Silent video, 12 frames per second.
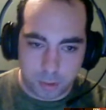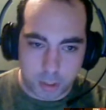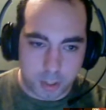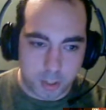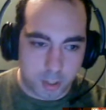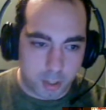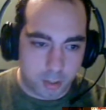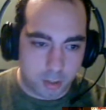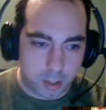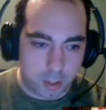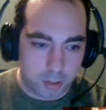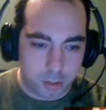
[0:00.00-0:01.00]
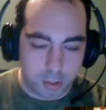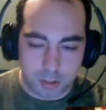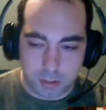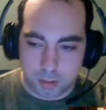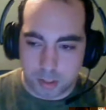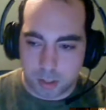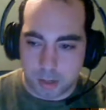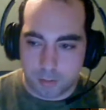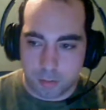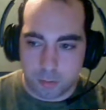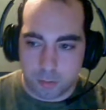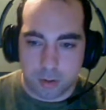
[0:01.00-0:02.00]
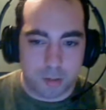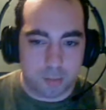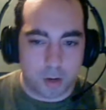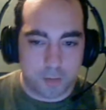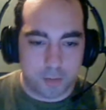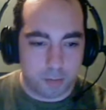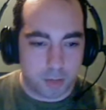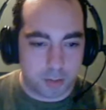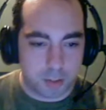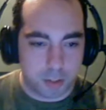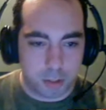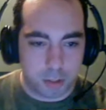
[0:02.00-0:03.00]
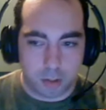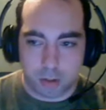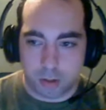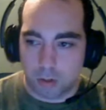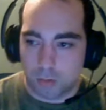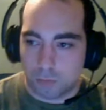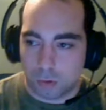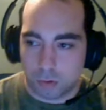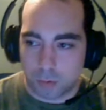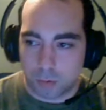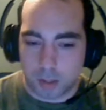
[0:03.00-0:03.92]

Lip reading: again. I just sent everyone a private message on Roll20